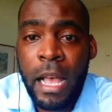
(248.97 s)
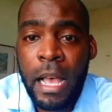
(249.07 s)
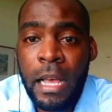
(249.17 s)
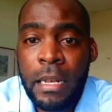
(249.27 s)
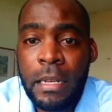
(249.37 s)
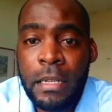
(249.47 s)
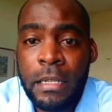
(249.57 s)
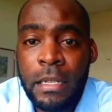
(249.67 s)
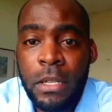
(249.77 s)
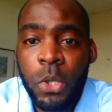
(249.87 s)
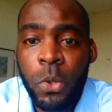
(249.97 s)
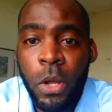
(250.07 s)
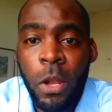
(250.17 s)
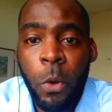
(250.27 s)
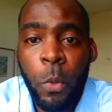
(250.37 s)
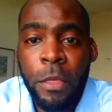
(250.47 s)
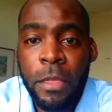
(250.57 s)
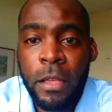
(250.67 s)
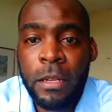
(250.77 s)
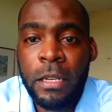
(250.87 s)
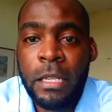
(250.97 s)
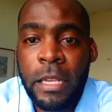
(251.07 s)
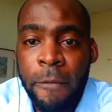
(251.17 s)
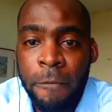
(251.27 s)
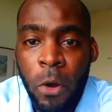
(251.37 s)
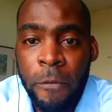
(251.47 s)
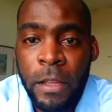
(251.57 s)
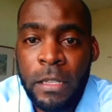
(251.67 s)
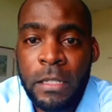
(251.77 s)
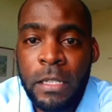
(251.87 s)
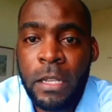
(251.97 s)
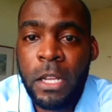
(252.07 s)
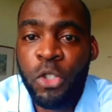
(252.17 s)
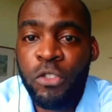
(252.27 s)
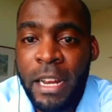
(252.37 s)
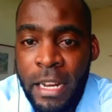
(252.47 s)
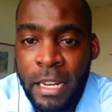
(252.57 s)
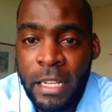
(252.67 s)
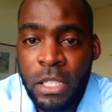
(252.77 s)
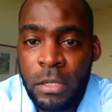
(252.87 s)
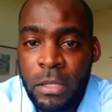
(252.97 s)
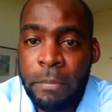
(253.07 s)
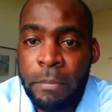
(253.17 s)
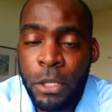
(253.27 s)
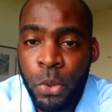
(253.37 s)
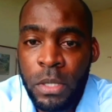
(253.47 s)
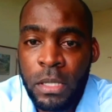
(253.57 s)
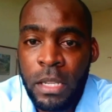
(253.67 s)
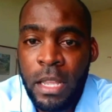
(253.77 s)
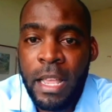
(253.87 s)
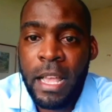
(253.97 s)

And so along with these endorphins, adrenaline is produced,